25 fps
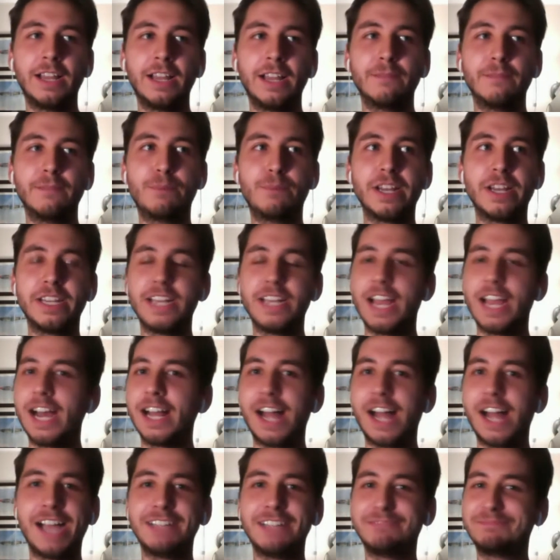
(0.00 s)
But
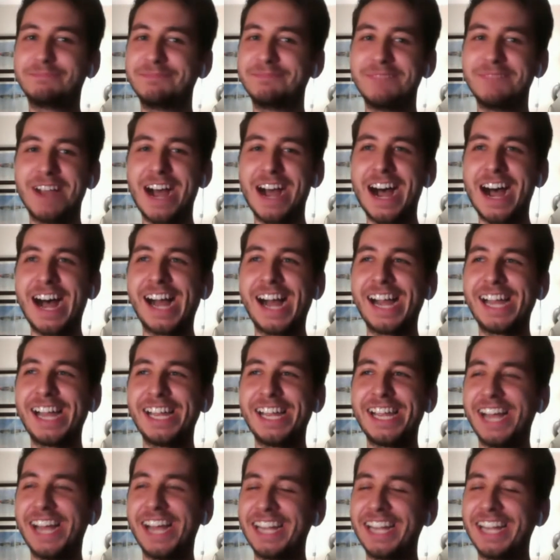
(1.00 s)
yeah,
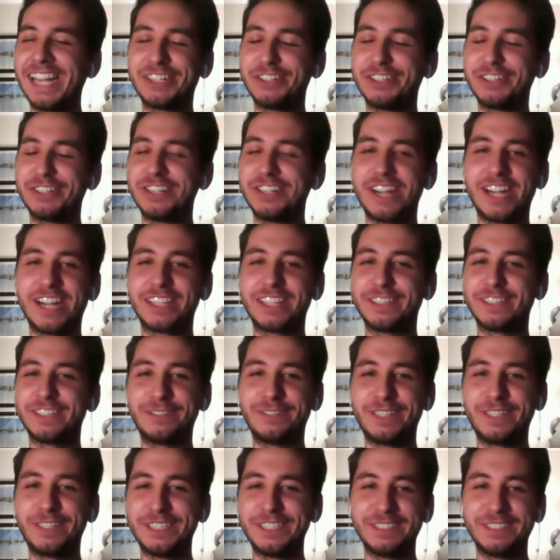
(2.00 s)
I could not
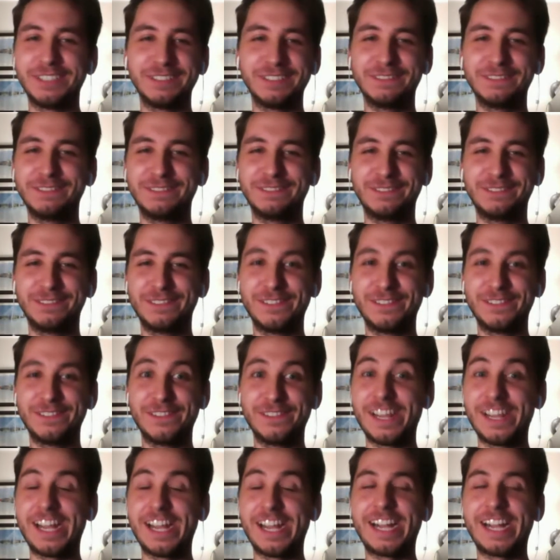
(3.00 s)
defend
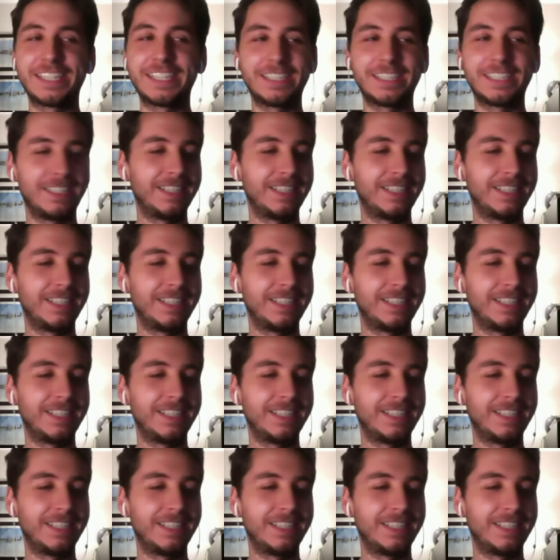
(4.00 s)
that.